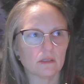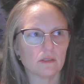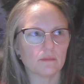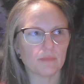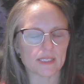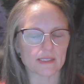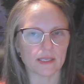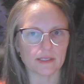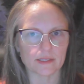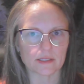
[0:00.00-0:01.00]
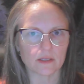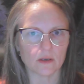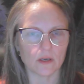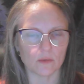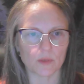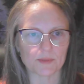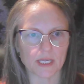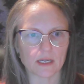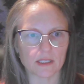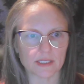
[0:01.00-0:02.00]
bite-sized
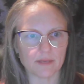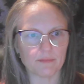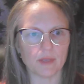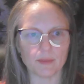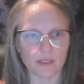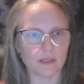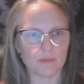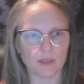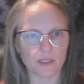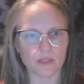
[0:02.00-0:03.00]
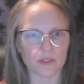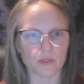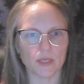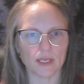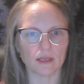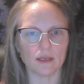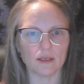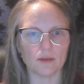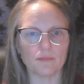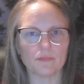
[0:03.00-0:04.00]
website content. Maybe you're doing
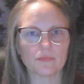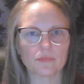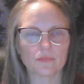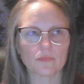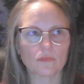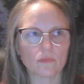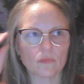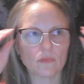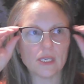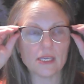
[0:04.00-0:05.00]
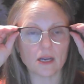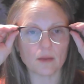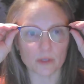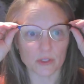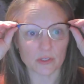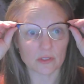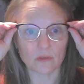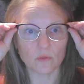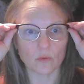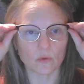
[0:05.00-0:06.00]
e-commerce
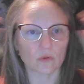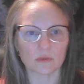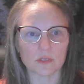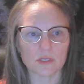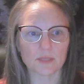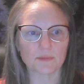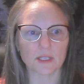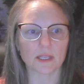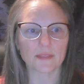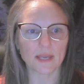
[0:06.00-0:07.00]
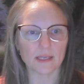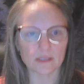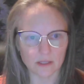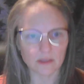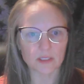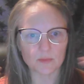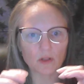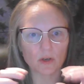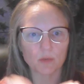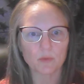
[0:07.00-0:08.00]
or something like that. The
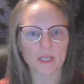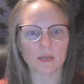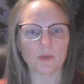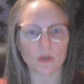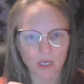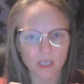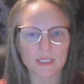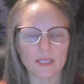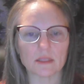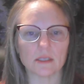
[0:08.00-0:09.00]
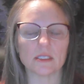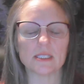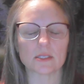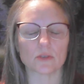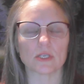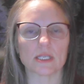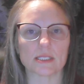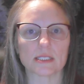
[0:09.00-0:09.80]
smaller you break up your content, the easier it is to